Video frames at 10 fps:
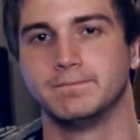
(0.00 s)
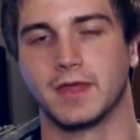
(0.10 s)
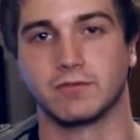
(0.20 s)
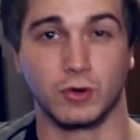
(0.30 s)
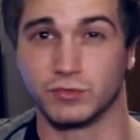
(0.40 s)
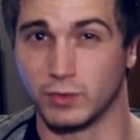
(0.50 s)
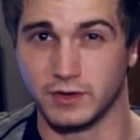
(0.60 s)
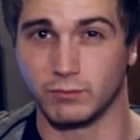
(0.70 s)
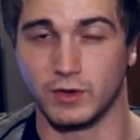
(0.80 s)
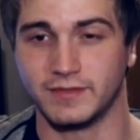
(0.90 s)
I've always
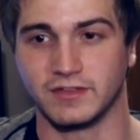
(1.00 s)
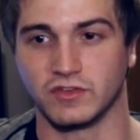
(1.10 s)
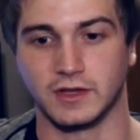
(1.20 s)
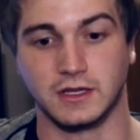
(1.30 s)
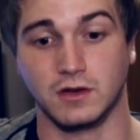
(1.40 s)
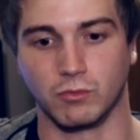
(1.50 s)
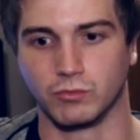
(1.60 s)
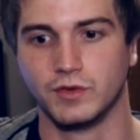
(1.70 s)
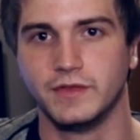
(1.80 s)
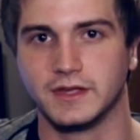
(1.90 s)
wanted one that's
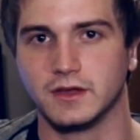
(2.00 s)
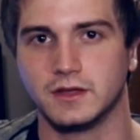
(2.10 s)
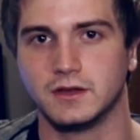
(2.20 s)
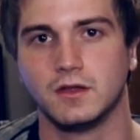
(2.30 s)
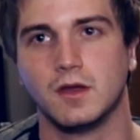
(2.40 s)
really good,